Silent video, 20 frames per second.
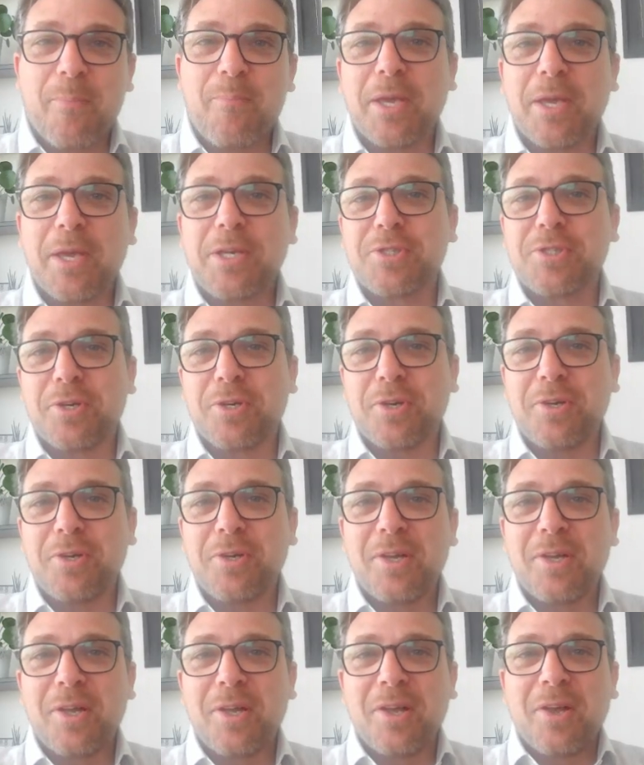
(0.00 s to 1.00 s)
a mixture
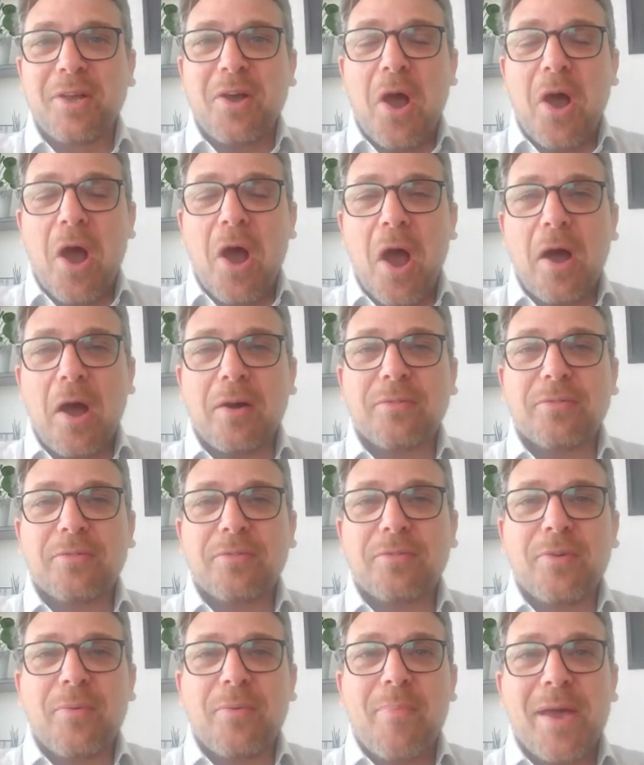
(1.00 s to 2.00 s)
of
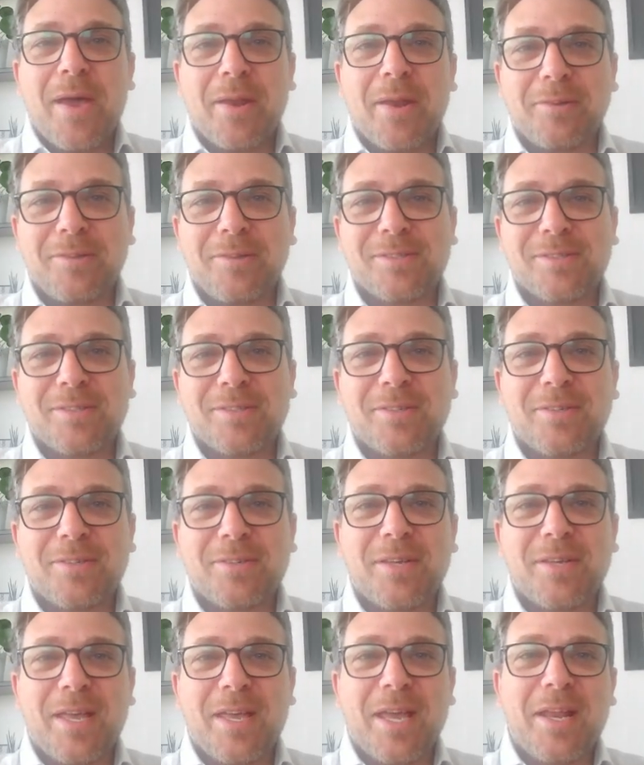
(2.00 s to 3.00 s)
metals
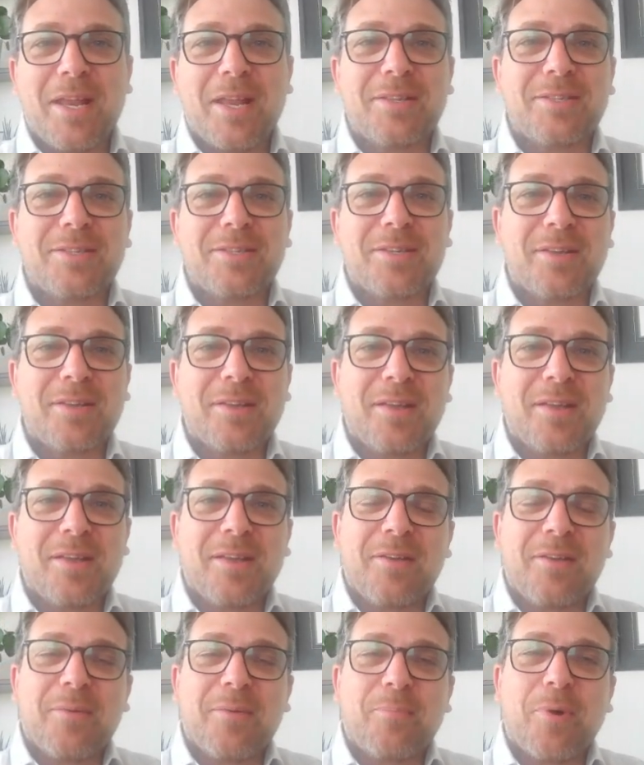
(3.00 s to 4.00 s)
and
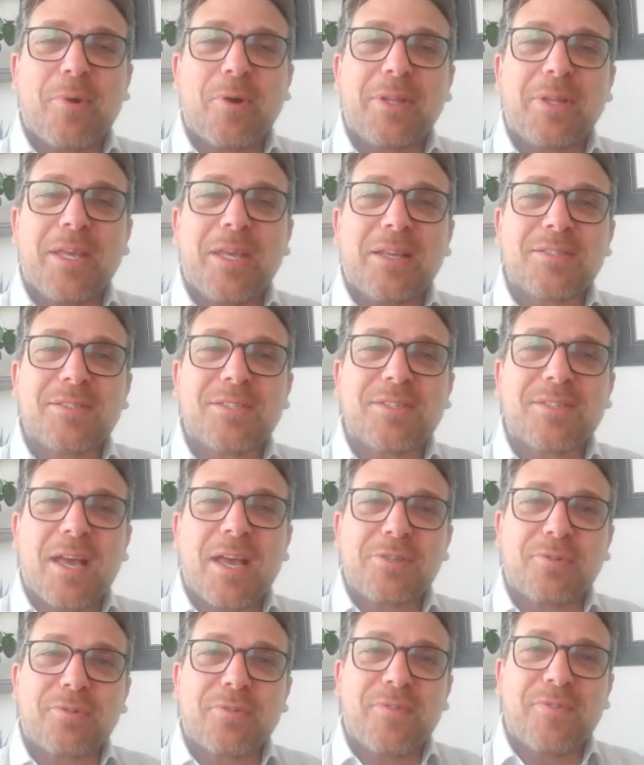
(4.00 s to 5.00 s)

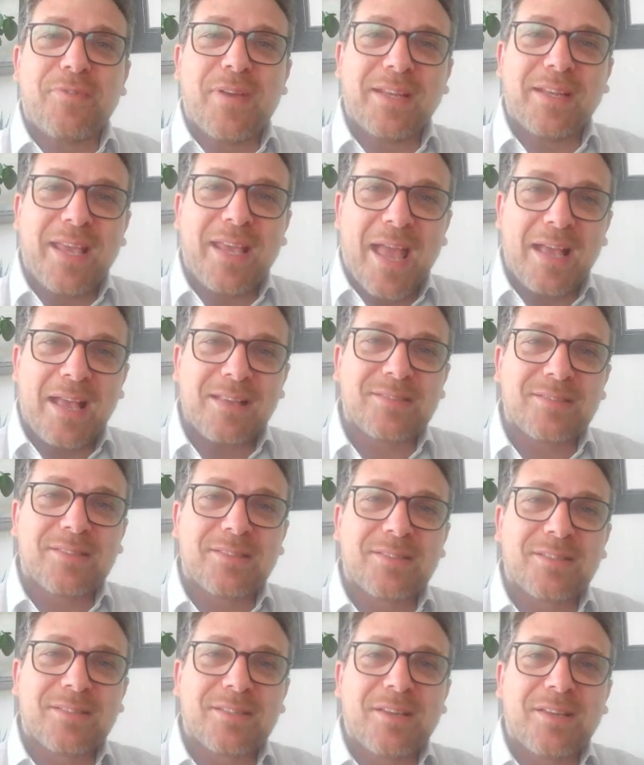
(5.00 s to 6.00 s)
polyunsaturated fatty
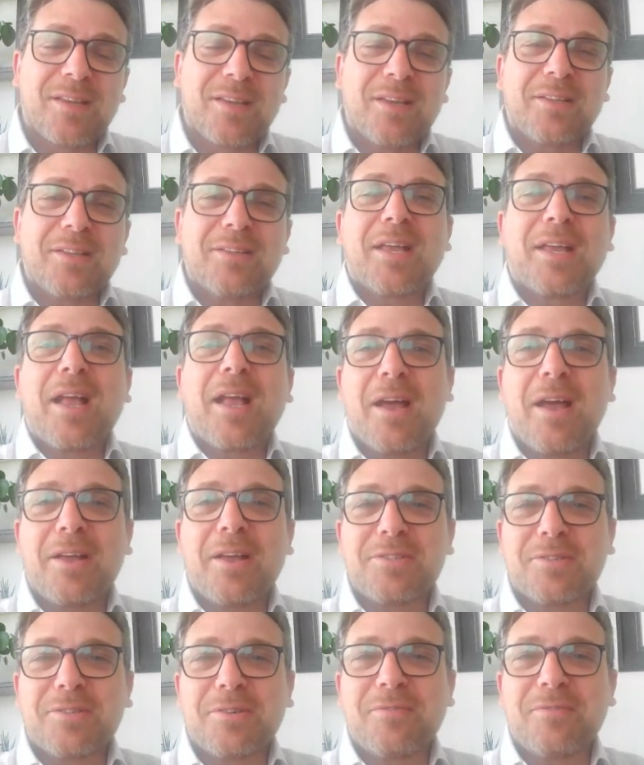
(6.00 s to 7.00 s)
acids, the
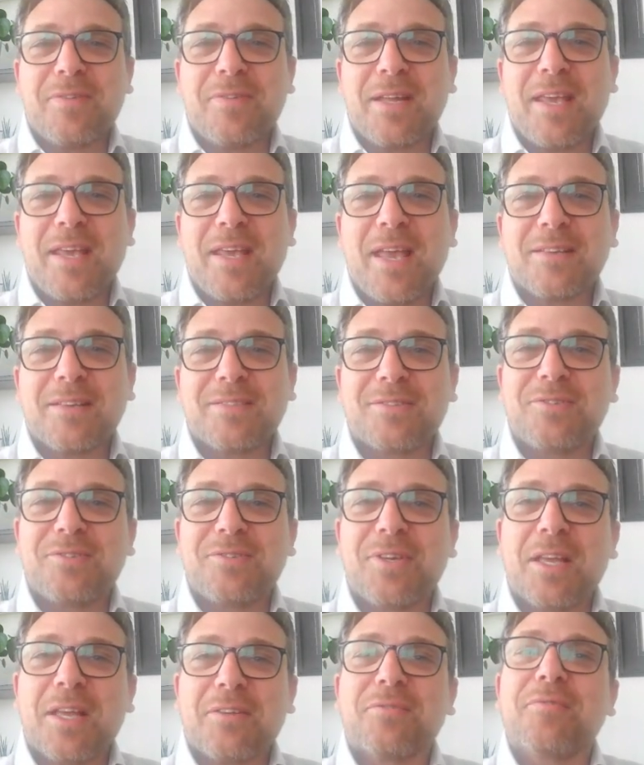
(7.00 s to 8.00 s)
kinds of fatty acids
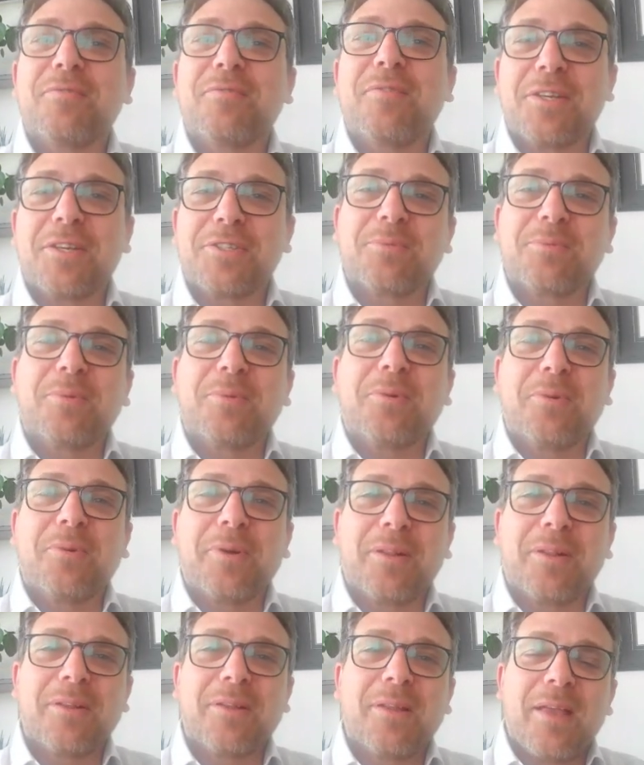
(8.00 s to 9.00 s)
you get from vegetable
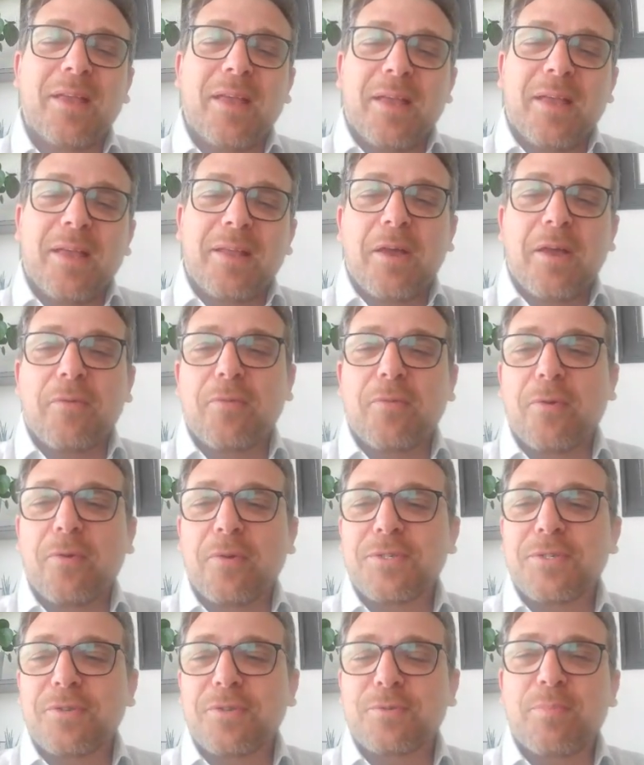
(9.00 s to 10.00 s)
oil. Now, of
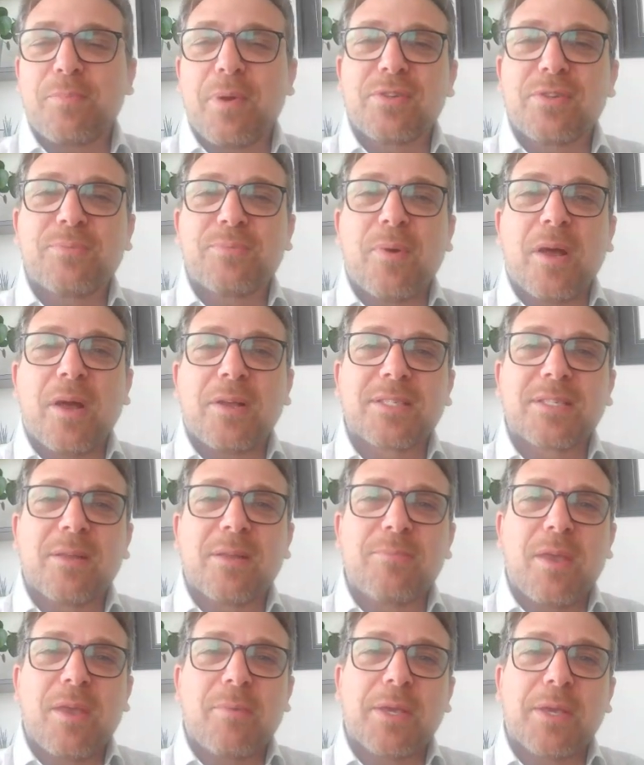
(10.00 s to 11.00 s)
course, those brown spots
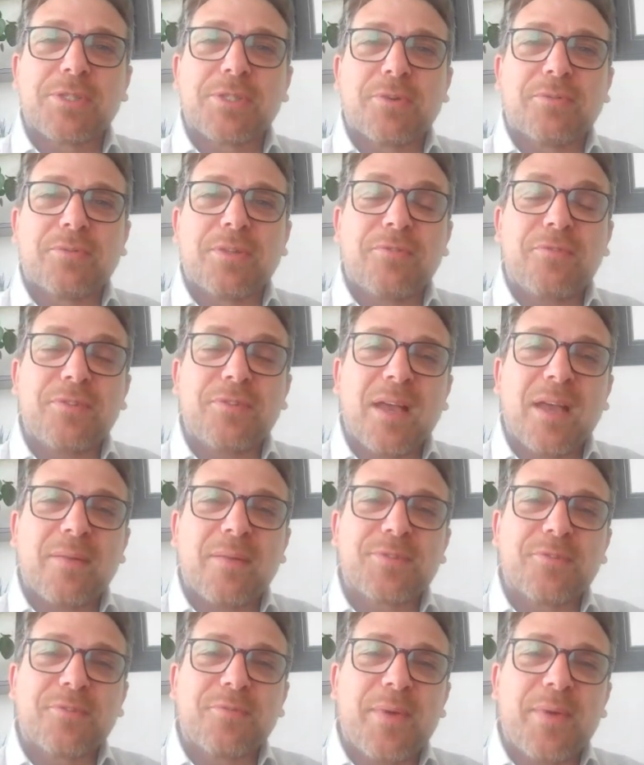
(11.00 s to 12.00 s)
can be a mixture of different
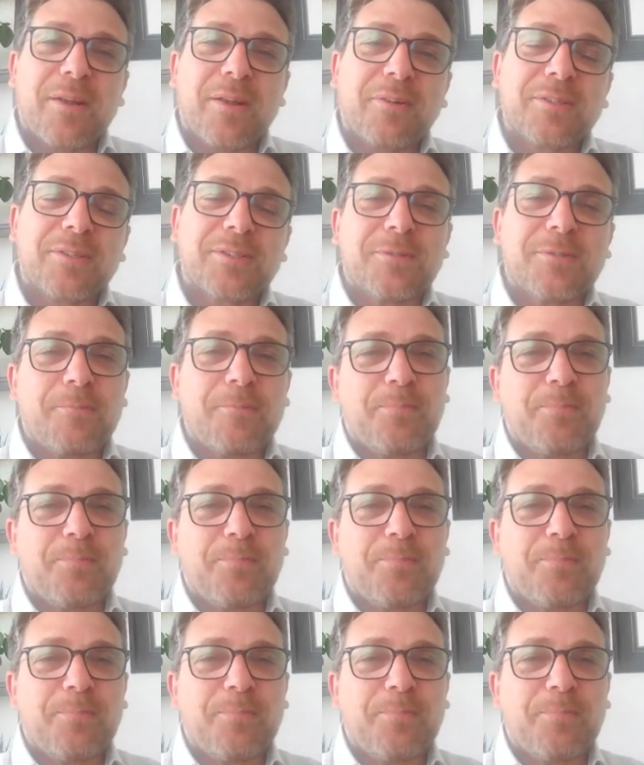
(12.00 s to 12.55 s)
types of metals